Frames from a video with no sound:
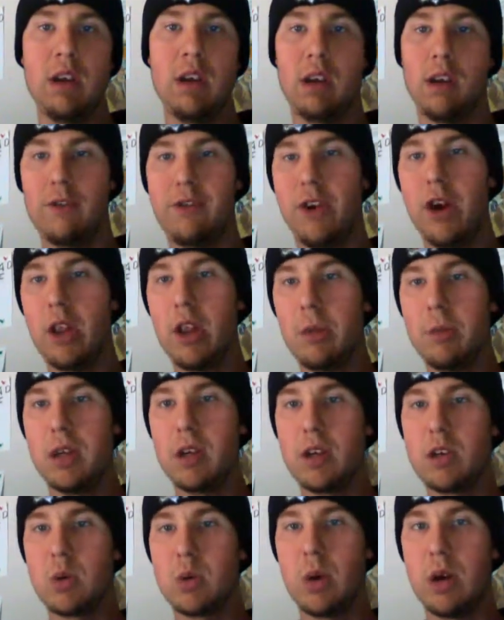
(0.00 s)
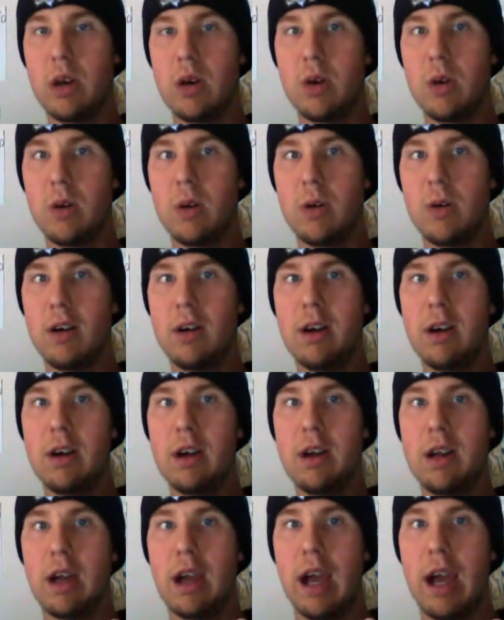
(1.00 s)
You can follow me on Twitter,
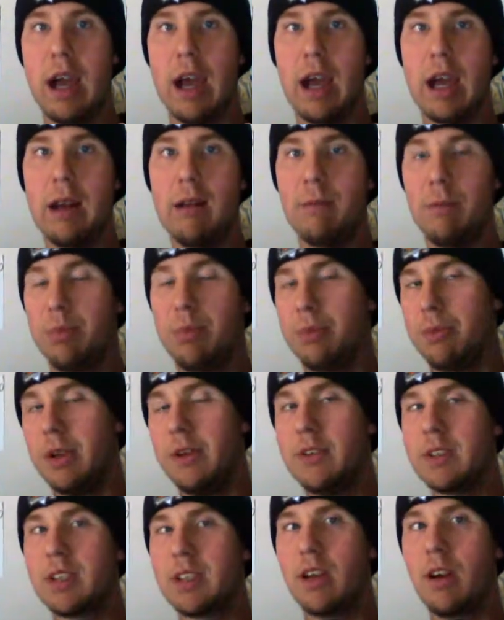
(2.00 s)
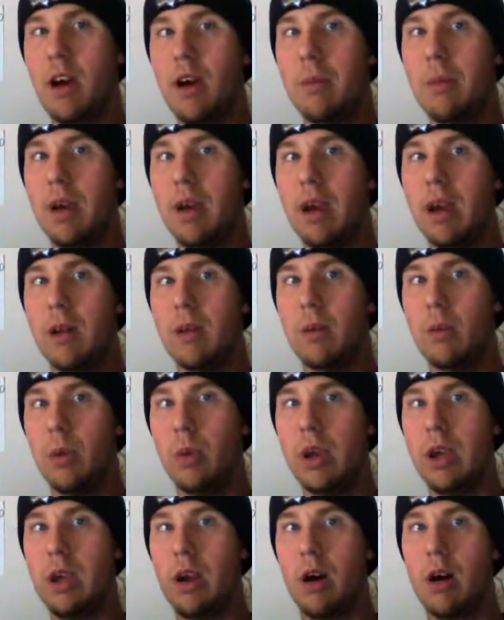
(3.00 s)
and leave us a comment.
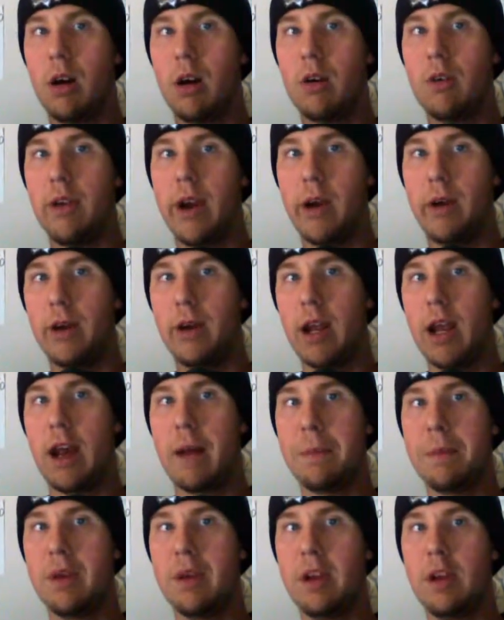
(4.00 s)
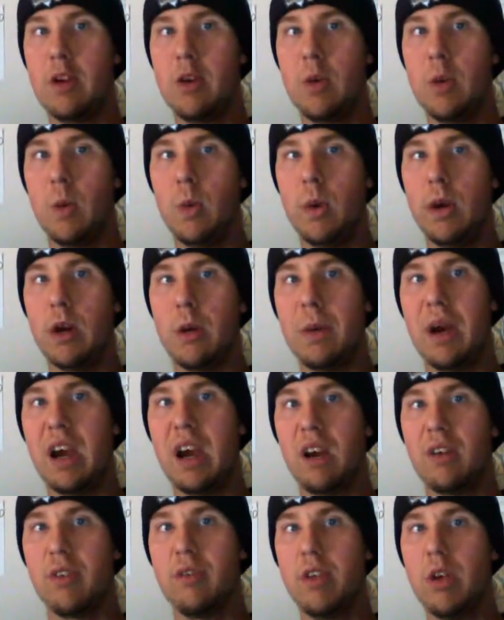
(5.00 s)
We are very happy to hear
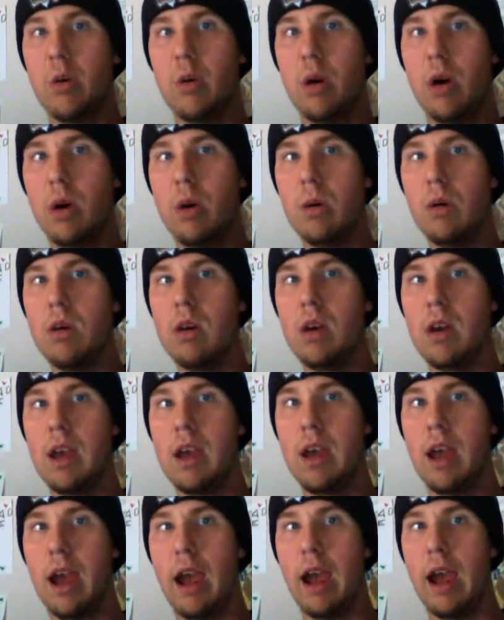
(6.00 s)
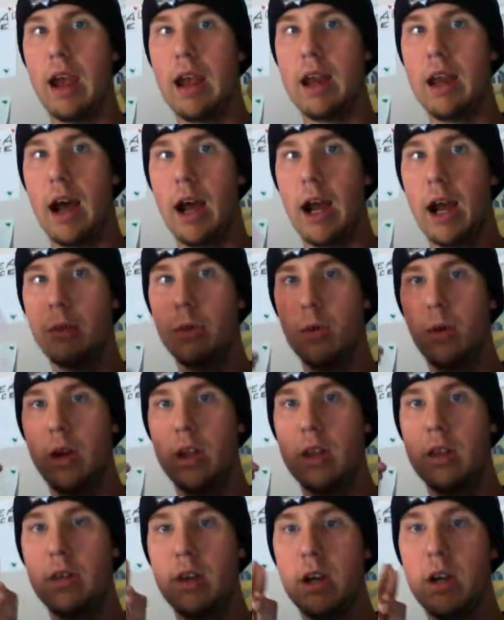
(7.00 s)
back from you all, and I will
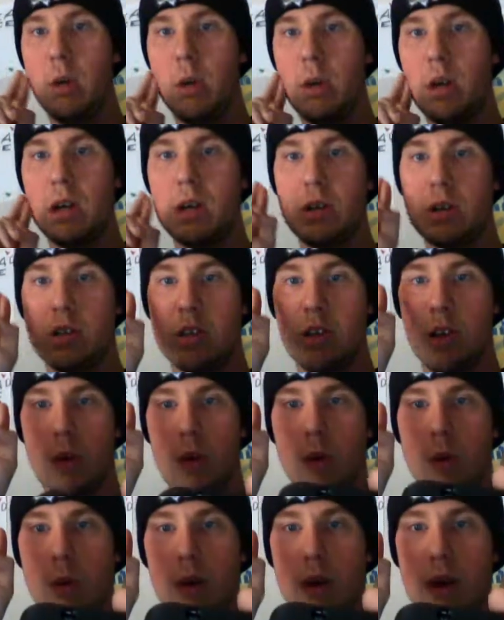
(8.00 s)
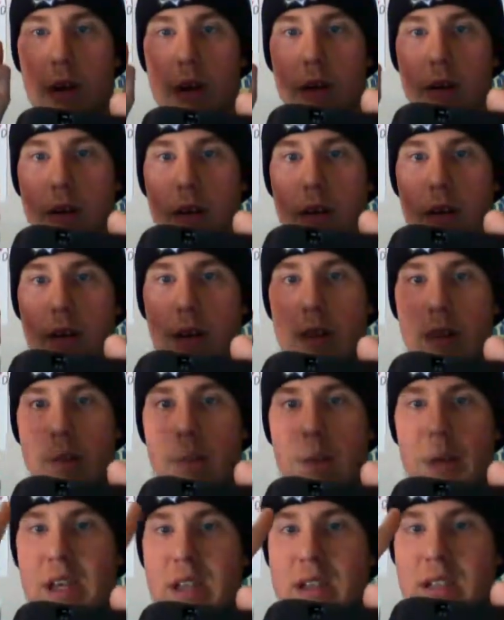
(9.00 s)
end the video here. So,
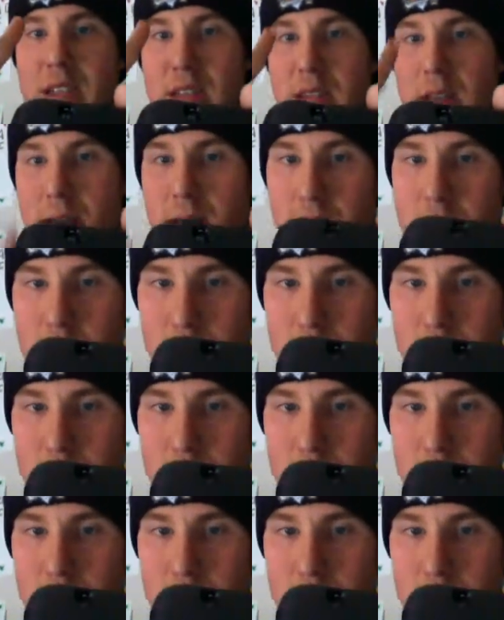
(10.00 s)
peace.